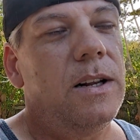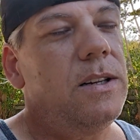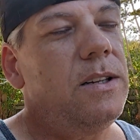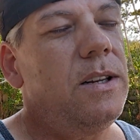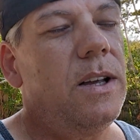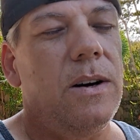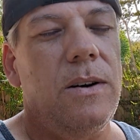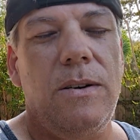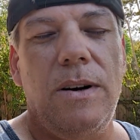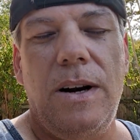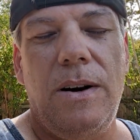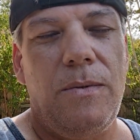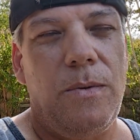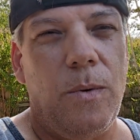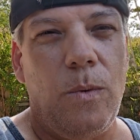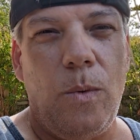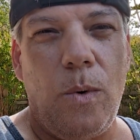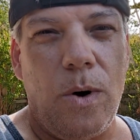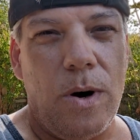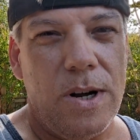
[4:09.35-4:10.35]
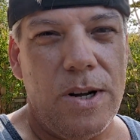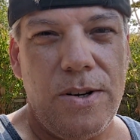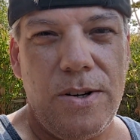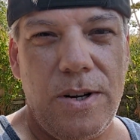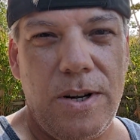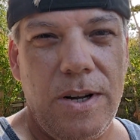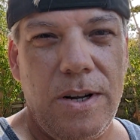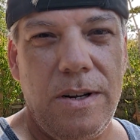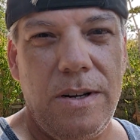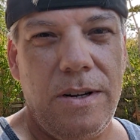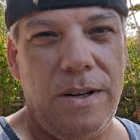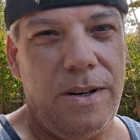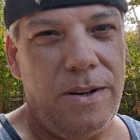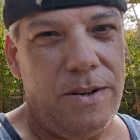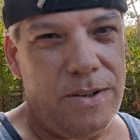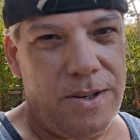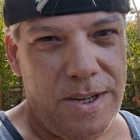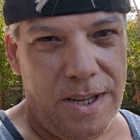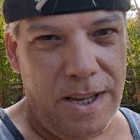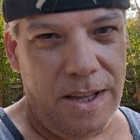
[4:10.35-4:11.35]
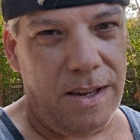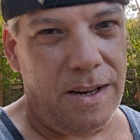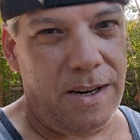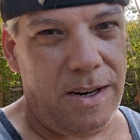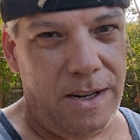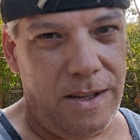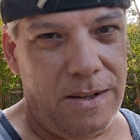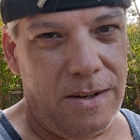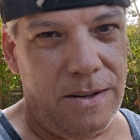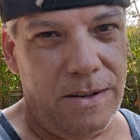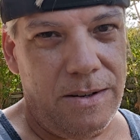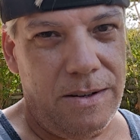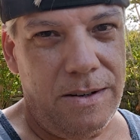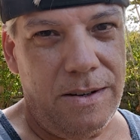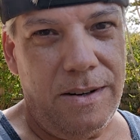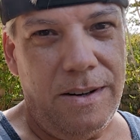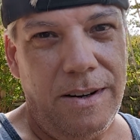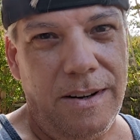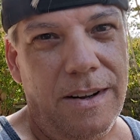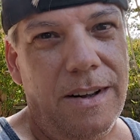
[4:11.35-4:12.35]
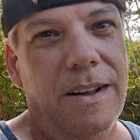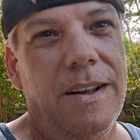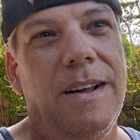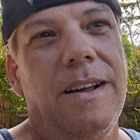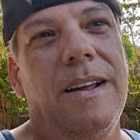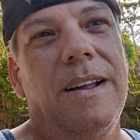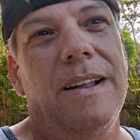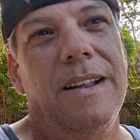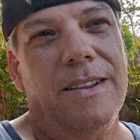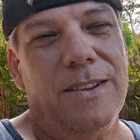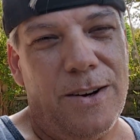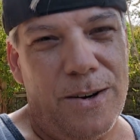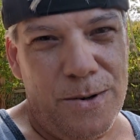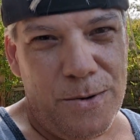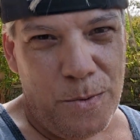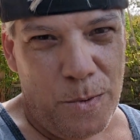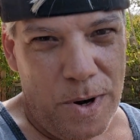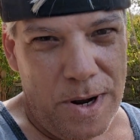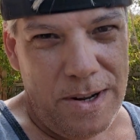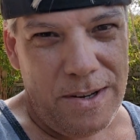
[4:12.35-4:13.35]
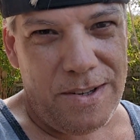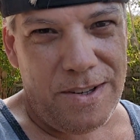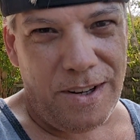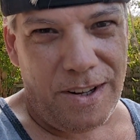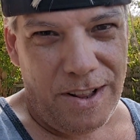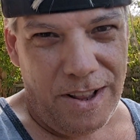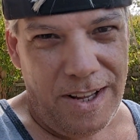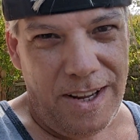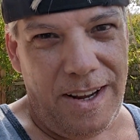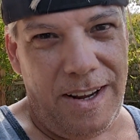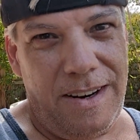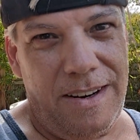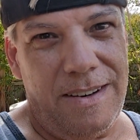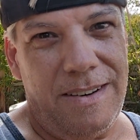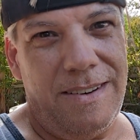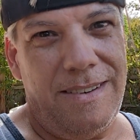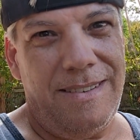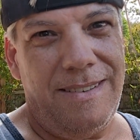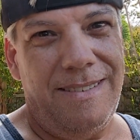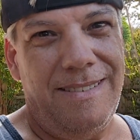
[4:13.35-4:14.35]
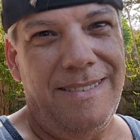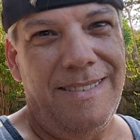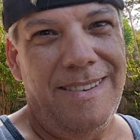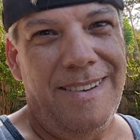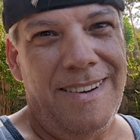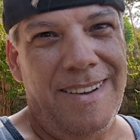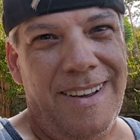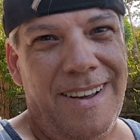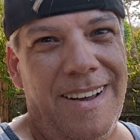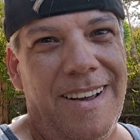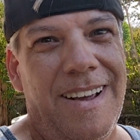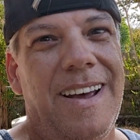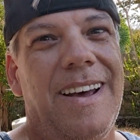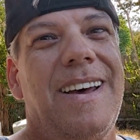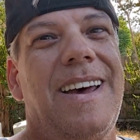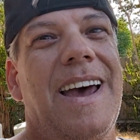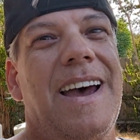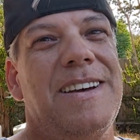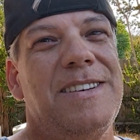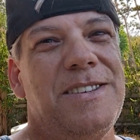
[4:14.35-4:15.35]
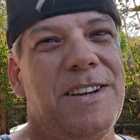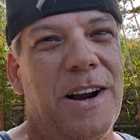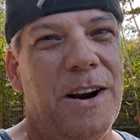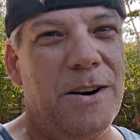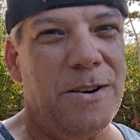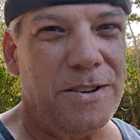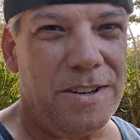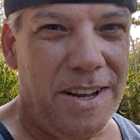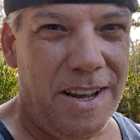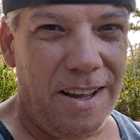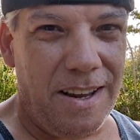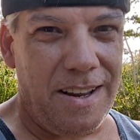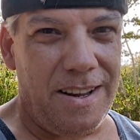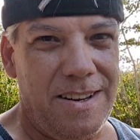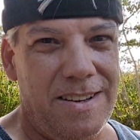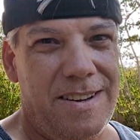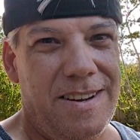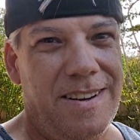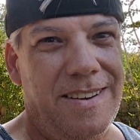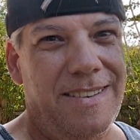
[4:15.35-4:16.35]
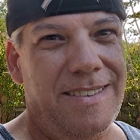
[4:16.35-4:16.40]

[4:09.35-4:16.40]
Don't ever wash your skillet either. There's ways to clean cast iron skillets.